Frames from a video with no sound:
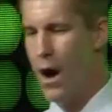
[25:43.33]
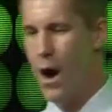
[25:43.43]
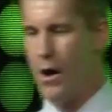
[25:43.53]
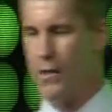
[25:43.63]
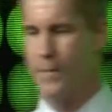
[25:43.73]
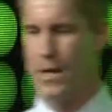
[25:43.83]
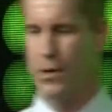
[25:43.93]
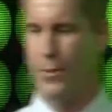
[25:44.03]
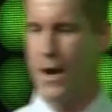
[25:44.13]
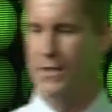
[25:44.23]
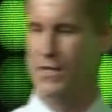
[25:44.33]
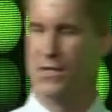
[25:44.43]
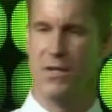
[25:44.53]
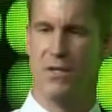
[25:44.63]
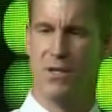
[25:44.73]
Automate your
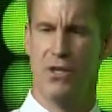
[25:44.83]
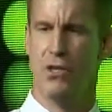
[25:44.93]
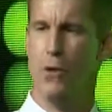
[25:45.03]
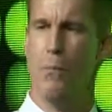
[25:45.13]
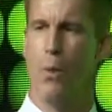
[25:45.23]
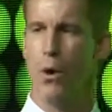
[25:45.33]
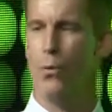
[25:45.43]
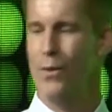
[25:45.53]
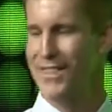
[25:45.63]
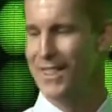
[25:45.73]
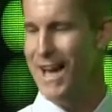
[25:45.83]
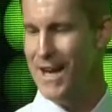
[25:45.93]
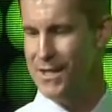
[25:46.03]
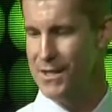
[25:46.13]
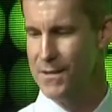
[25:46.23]
processes to do more with
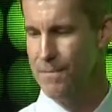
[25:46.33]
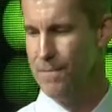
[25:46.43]
less.